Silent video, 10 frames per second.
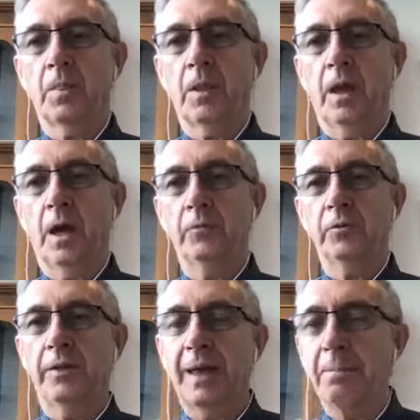
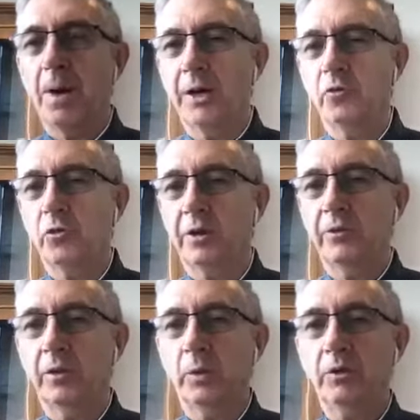Hopefully that might address
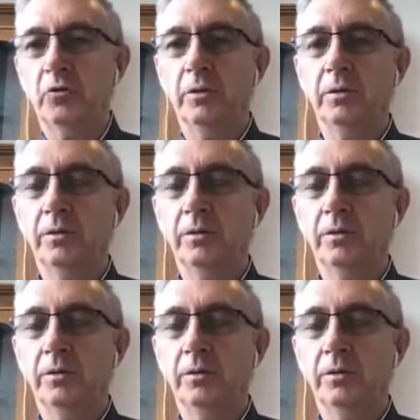the question.